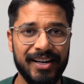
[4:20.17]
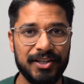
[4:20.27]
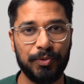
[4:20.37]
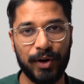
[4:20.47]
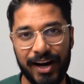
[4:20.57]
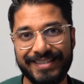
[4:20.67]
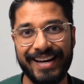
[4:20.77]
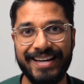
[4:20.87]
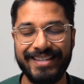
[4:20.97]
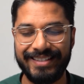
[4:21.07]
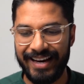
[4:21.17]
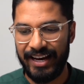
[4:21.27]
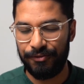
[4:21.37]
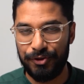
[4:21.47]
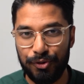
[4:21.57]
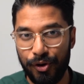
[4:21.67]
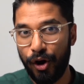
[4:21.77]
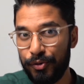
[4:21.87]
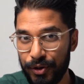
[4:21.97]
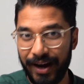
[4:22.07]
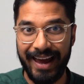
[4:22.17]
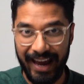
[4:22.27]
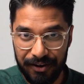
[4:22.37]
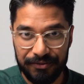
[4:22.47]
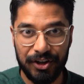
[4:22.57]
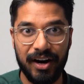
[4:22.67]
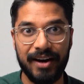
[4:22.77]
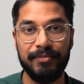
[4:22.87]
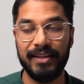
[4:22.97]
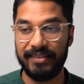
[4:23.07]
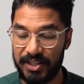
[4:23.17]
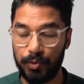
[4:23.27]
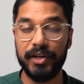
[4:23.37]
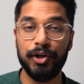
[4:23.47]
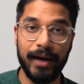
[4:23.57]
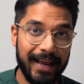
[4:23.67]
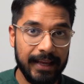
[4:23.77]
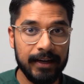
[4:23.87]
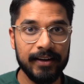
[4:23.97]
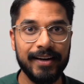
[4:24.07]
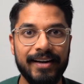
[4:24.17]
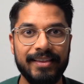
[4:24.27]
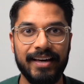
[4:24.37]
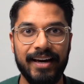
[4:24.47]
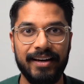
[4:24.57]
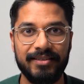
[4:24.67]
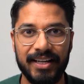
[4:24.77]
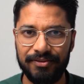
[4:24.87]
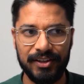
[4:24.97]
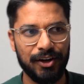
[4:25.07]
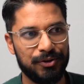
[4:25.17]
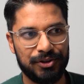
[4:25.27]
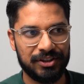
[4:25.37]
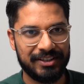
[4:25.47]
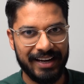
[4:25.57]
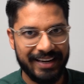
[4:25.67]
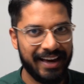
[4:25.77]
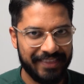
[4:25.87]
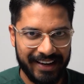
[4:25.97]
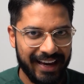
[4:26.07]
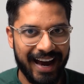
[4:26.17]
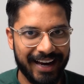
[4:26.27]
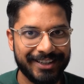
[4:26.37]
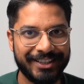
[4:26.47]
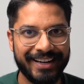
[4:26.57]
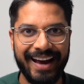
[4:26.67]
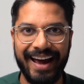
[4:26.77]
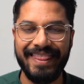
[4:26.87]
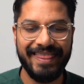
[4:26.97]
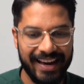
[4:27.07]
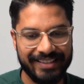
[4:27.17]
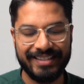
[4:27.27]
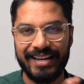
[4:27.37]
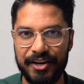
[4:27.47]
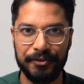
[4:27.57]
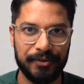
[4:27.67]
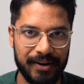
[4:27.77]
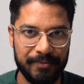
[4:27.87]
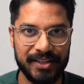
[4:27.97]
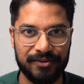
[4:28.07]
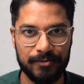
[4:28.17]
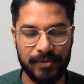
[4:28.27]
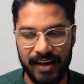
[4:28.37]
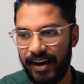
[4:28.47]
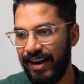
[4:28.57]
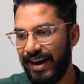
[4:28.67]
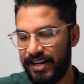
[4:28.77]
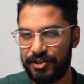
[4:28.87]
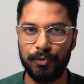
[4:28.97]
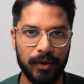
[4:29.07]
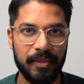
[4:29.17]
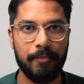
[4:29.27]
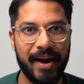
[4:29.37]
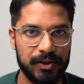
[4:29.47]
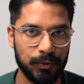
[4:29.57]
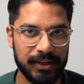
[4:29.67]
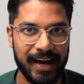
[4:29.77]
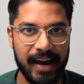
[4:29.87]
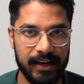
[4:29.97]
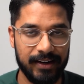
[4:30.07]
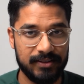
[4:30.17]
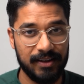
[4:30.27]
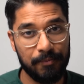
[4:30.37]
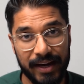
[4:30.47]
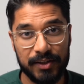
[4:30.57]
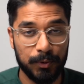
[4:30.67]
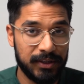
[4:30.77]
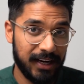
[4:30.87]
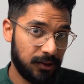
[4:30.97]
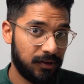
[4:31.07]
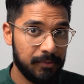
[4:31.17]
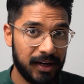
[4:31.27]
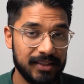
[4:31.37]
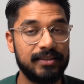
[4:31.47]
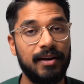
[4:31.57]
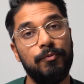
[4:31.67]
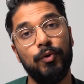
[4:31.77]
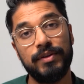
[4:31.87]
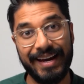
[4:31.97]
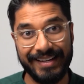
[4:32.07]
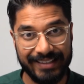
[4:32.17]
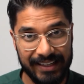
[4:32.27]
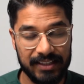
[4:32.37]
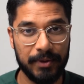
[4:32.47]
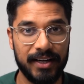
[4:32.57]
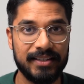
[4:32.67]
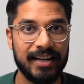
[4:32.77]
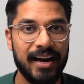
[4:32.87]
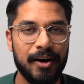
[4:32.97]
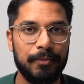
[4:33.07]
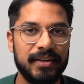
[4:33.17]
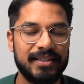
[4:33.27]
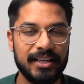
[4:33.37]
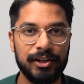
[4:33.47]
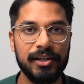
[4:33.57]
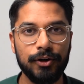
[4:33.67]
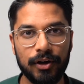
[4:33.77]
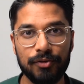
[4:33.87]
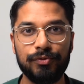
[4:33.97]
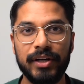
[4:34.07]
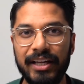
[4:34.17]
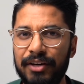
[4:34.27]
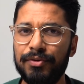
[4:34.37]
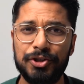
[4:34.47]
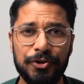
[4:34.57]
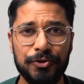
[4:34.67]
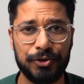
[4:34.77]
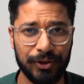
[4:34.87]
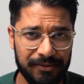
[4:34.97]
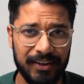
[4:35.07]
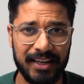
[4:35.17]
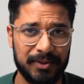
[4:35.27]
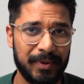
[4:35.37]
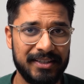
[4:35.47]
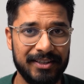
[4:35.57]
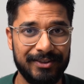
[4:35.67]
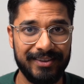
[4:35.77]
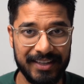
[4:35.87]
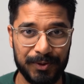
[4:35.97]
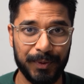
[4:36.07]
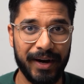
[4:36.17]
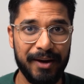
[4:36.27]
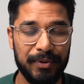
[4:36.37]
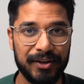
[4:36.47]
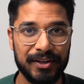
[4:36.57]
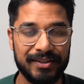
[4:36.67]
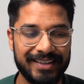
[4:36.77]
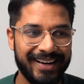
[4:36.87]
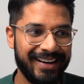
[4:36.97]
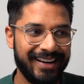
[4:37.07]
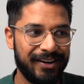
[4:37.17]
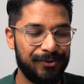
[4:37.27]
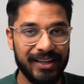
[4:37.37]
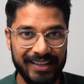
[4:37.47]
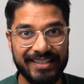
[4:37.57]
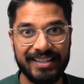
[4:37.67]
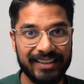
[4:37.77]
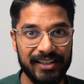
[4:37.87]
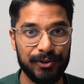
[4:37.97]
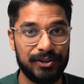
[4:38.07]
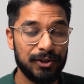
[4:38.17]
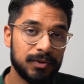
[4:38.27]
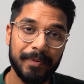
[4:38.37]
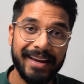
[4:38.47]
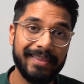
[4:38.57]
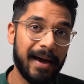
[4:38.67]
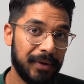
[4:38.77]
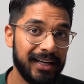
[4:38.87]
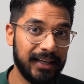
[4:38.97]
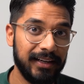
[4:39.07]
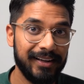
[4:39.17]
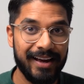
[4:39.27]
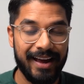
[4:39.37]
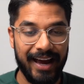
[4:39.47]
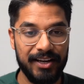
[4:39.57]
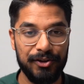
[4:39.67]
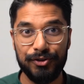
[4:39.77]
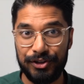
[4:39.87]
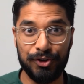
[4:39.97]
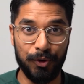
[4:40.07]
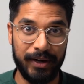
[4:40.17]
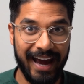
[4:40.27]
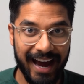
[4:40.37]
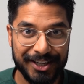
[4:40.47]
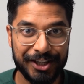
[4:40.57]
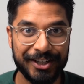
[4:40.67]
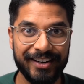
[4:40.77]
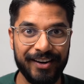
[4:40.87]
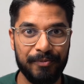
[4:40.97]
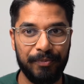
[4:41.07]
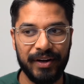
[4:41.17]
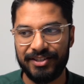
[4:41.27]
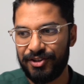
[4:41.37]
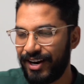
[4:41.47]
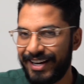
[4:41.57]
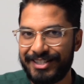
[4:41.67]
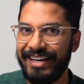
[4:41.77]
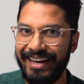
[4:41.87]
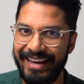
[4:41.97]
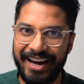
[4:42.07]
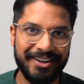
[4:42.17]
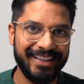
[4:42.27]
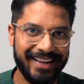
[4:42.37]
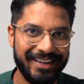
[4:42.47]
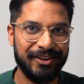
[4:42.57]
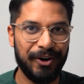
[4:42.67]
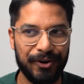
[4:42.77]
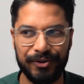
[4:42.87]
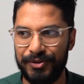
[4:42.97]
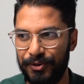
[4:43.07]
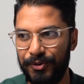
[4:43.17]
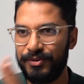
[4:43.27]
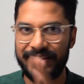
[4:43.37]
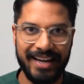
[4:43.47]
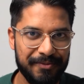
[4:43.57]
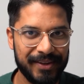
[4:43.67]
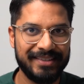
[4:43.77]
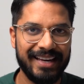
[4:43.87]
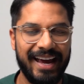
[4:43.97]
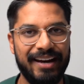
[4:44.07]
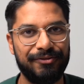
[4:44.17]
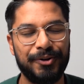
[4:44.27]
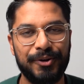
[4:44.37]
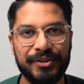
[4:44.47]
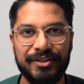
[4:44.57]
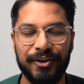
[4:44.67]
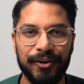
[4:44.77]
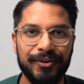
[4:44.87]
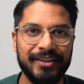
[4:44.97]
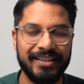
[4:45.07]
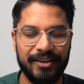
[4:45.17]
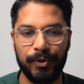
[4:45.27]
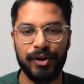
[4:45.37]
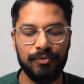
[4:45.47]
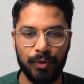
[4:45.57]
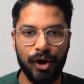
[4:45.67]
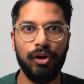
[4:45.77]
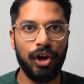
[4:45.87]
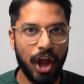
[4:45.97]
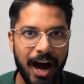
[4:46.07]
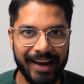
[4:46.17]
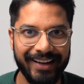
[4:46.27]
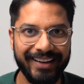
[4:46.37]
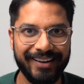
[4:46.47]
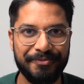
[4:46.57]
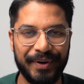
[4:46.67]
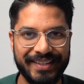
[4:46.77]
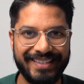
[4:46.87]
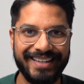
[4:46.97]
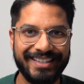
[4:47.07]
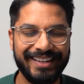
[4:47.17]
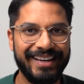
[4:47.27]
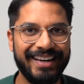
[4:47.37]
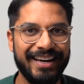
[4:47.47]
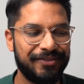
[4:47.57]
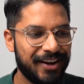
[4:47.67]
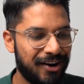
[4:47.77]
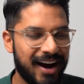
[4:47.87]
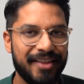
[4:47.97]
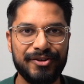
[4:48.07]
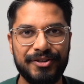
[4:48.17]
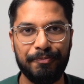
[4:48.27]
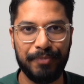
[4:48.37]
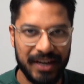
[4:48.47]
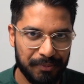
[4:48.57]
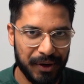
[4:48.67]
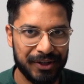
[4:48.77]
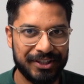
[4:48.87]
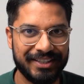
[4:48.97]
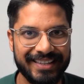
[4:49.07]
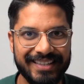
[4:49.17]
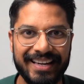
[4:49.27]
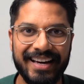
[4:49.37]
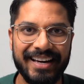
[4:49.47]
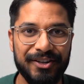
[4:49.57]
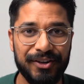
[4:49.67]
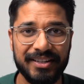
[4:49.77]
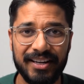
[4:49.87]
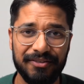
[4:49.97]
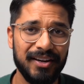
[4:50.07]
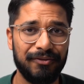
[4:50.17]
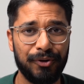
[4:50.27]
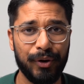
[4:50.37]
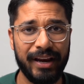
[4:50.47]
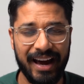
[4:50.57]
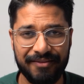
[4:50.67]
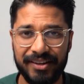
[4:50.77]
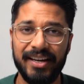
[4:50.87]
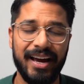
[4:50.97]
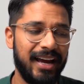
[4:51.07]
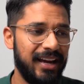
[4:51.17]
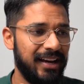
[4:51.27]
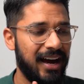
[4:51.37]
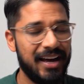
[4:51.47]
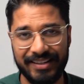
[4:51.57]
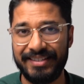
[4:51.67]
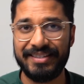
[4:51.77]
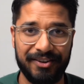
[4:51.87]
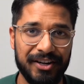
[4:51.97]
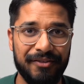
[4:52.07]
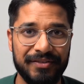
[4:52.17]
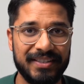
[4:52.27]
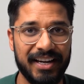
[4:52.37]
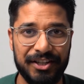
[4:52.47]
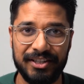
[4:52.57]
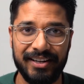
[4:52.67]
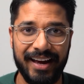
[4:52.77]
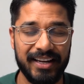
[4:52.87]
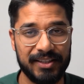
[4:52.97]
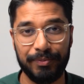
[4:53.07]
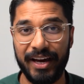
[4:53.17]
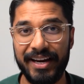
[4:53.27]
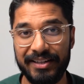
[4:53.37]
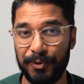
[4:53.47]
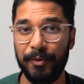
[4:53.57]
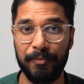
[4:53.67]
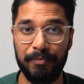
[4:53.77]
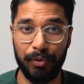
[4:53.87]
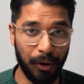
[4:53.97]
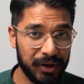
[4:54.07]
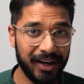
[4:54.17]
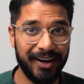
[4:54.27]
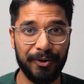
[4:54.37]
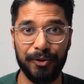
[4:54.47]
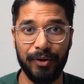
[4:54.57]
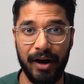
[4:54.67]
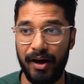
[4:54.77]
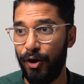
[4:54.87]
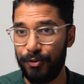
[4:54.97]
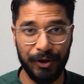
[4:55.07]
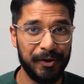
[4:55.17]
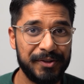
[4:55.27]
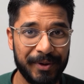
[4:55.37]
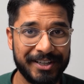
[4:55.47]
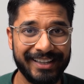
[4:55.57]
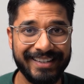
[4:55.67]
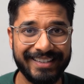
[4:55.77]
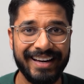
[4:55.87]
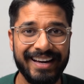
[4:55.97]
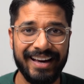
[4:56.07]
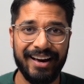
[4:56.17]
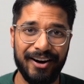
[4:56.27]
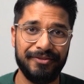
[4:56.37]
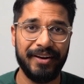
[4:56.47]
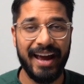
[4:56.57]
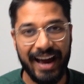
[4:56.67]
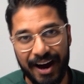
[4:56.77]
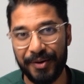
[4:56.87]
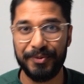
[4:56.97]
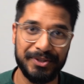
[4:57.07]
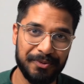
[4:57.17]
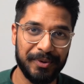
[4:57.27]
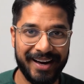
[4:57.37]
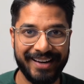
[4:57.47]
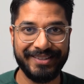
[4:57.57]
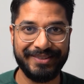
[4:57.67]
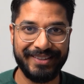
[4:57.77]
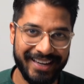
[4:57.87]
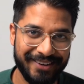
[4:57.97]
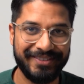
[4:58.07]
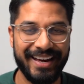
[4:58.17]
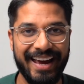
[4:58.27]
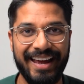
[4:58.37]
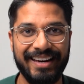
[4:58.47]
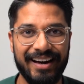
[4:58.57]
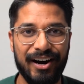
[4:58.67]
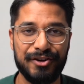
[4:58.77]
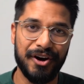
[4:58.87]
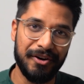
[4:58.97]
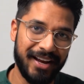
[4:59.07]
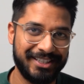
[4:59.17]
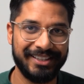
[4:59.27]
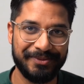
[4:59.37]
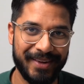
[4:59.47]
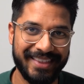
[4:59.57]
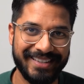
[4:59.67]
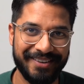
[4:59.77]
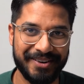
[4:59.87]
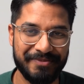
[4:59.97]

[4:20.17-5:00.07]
So what I say is, if you know ahead of time that that's where you're heading, then definitely go just take out that cash and then start your 3 months from there as to what the banks will take. Now, some banks will take 3 months, some will take 6 months, but essentially you can really reduce your living expenses this way because realistically, you're still spending that money and you're using your cash, but it's not actually getting calculated on your statements. And of course, we're not lying, but essentially if there are those big purchases, you can definitely avoid having a unnecessary conversation and explaining to a broker or a home loan specialist of how it was your partner's gift and I don't actually spend this every